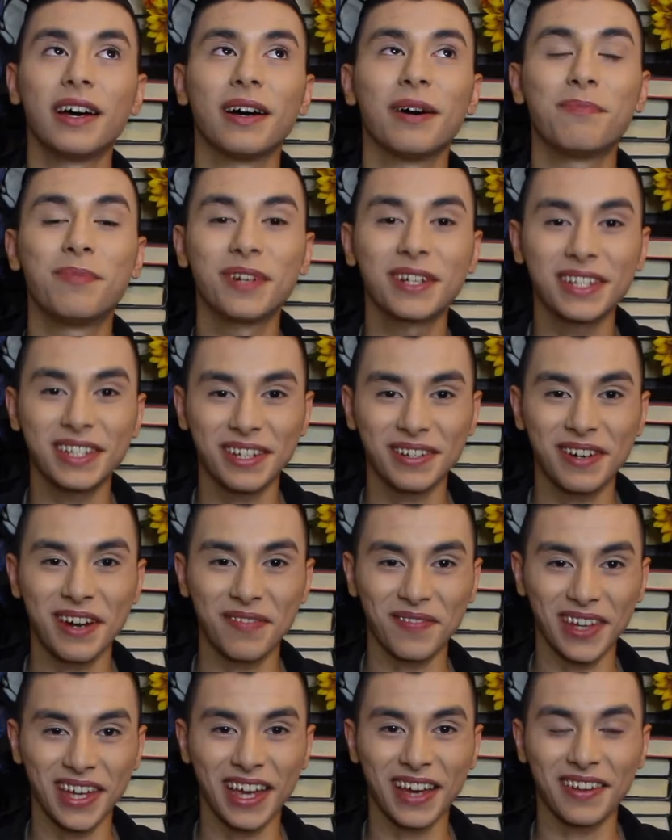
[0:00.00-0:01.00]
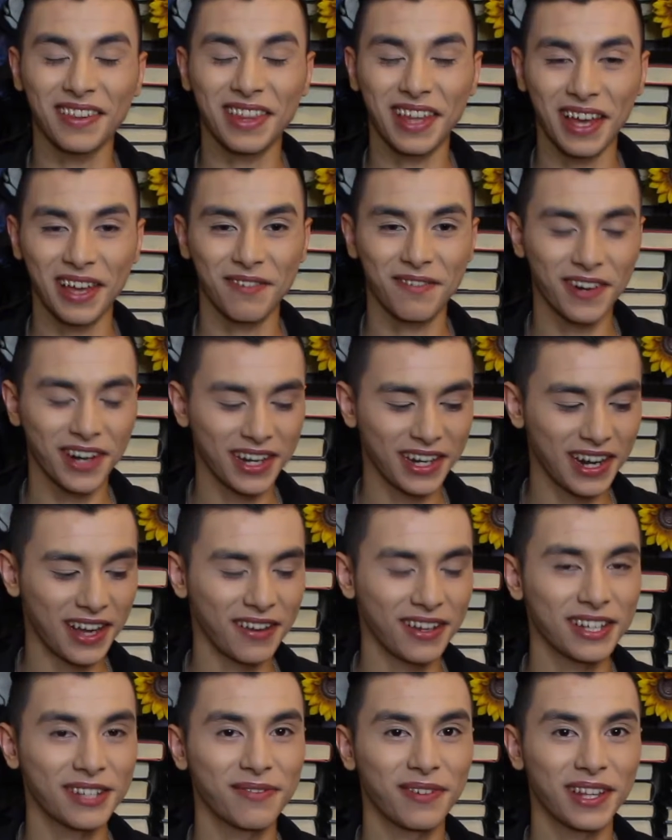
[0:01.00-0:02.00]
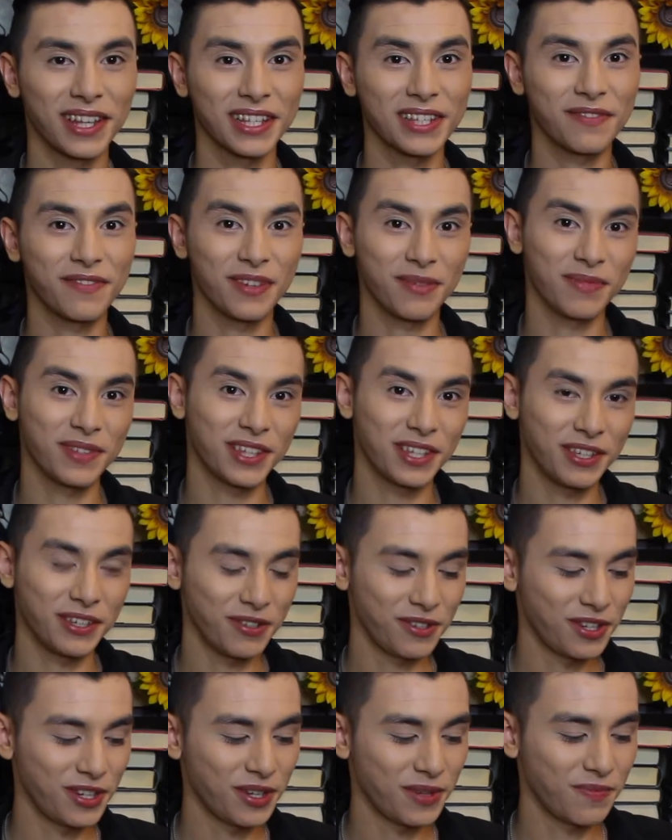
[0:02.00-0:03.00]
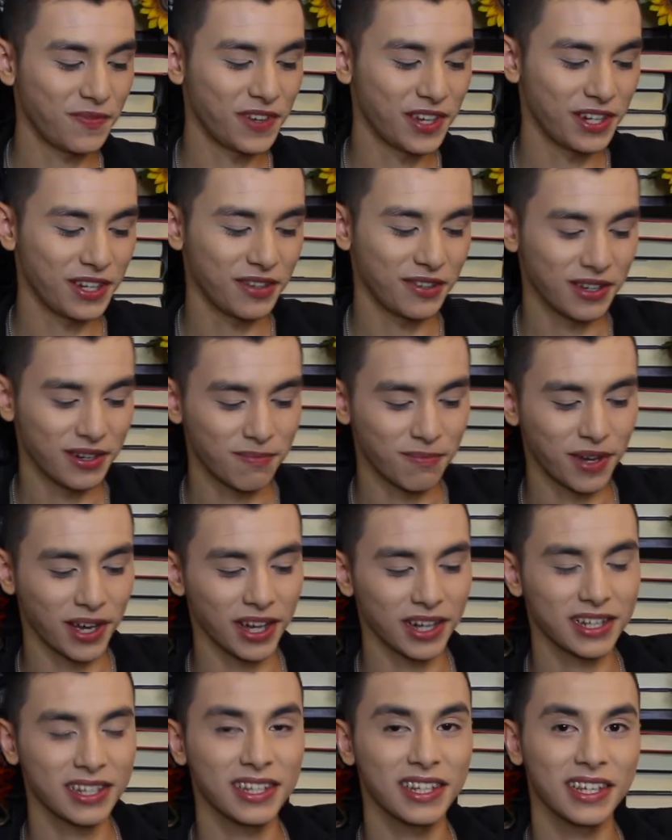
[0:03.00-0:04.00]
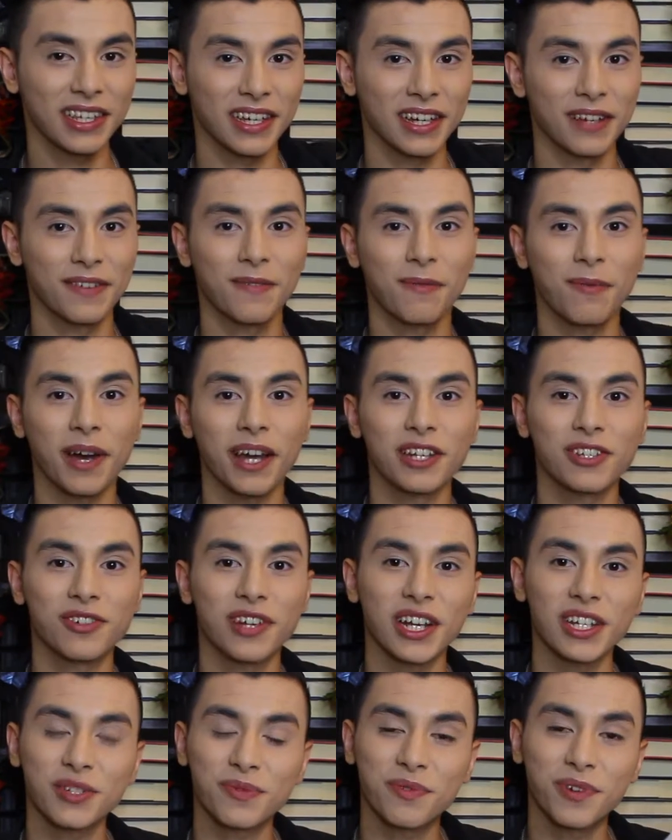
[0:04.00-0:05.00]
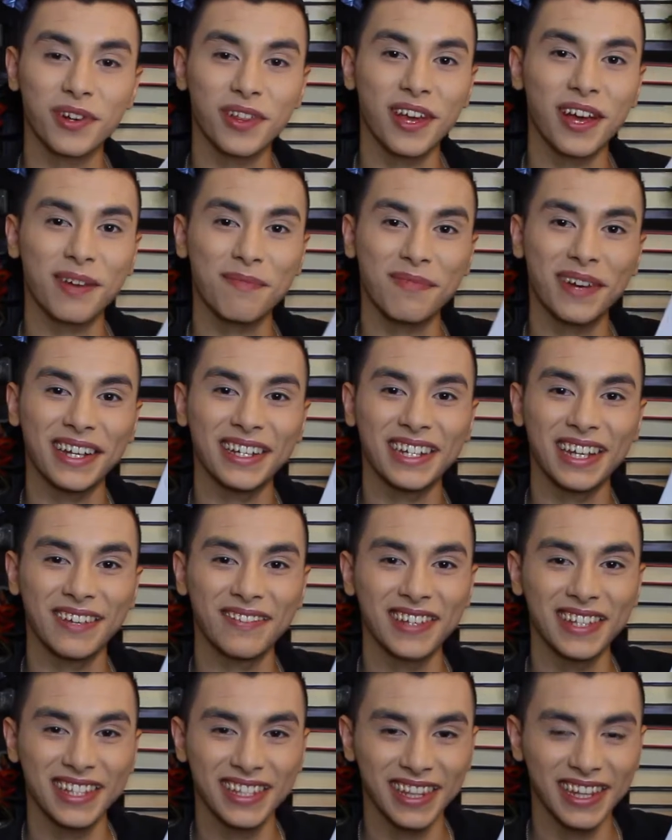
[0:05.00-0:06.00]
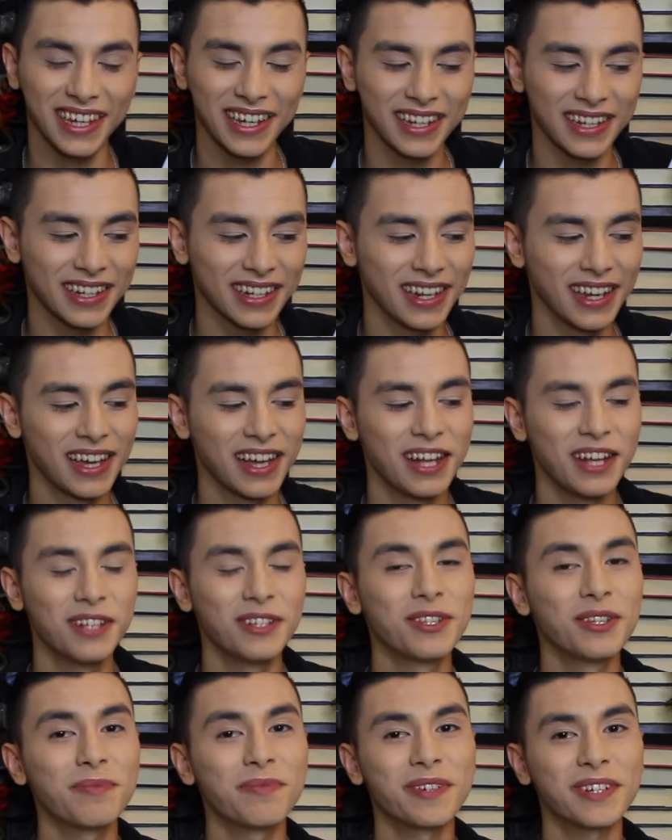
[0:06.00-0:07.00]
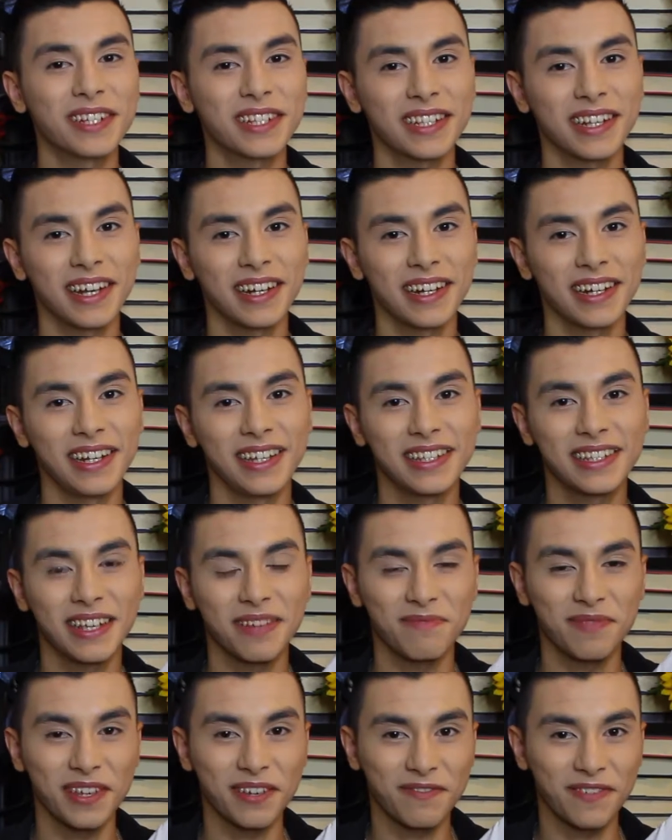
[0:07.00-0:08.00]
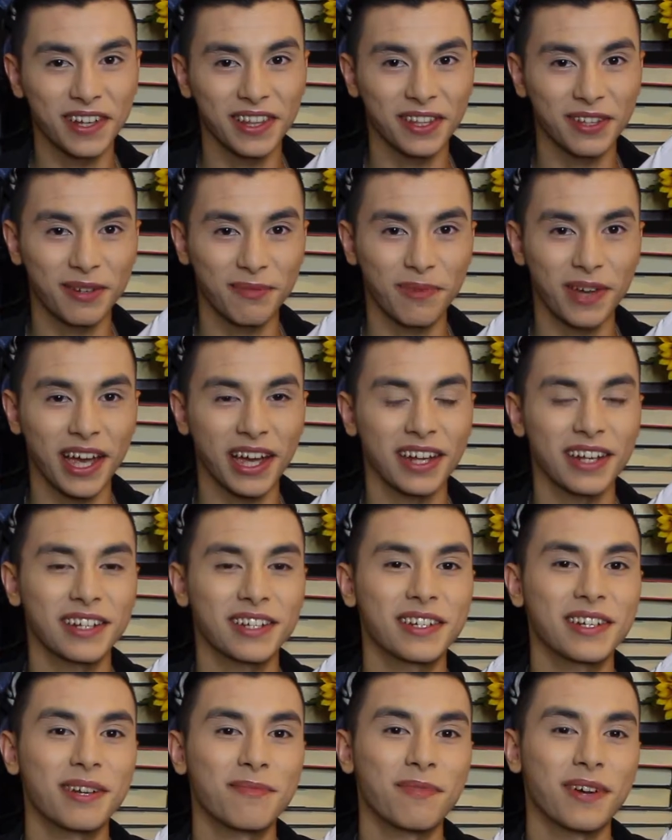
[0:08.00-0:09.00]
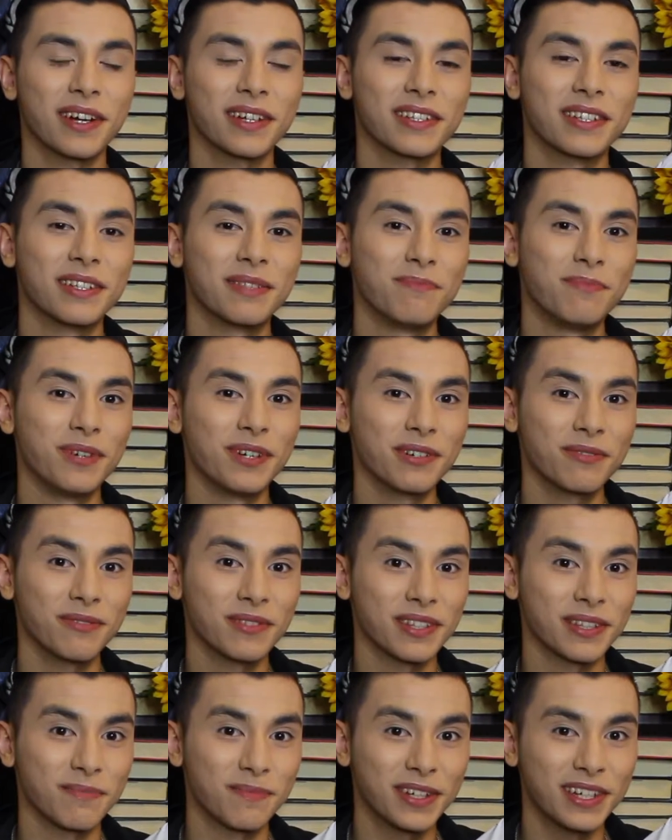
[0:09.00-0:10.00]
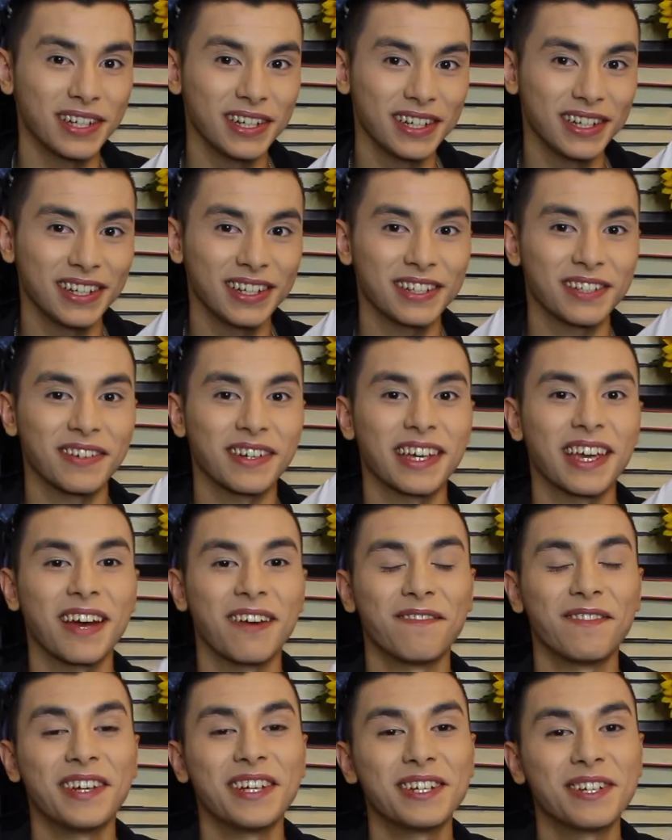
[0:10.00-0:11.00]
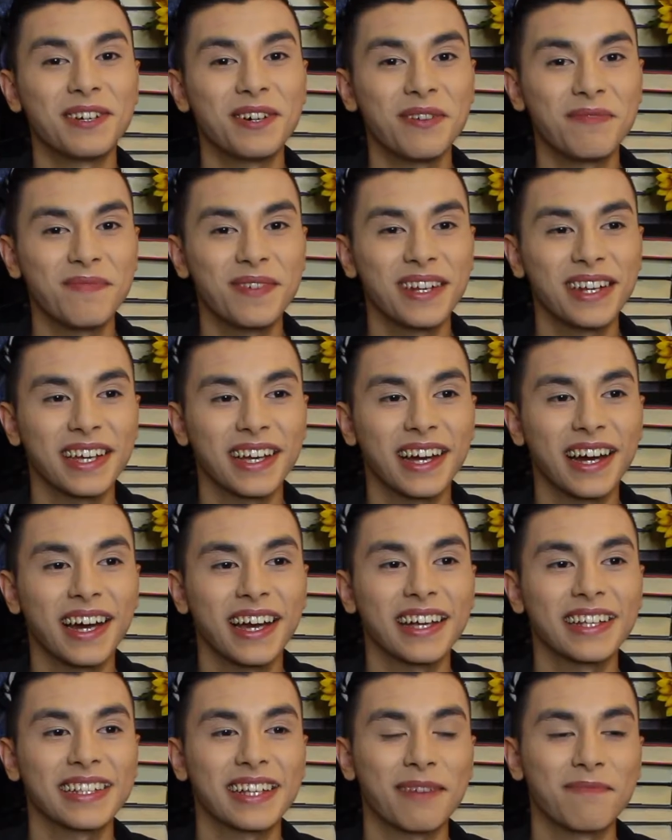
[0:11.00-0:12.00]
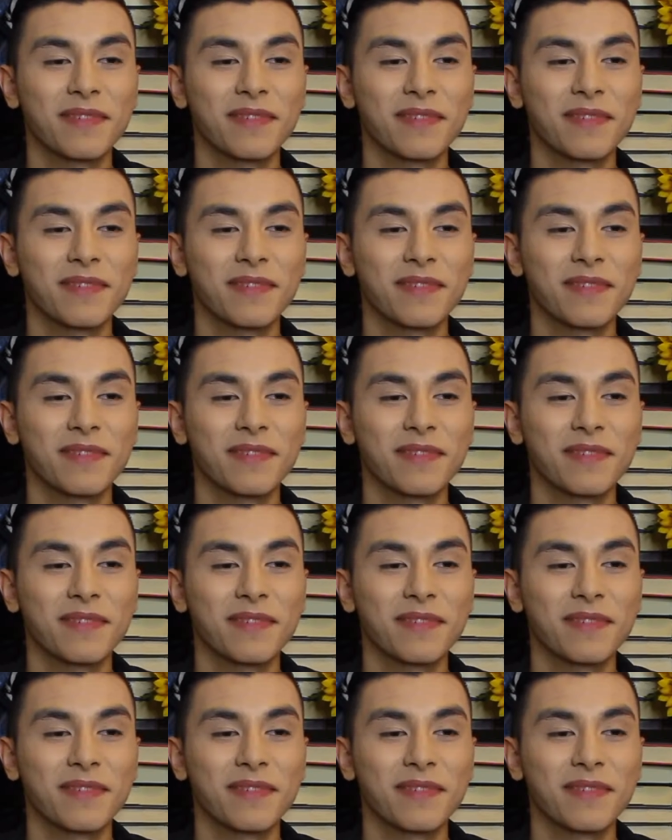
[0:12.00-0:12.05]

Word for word: Bookstagram account live right now, as well as filming the YouTube video unboxing of White Trash Warlock by David Slayton. Super excited. He sent me a fun little package to unbox his book with some goodies, so I can't wait to open it, guys.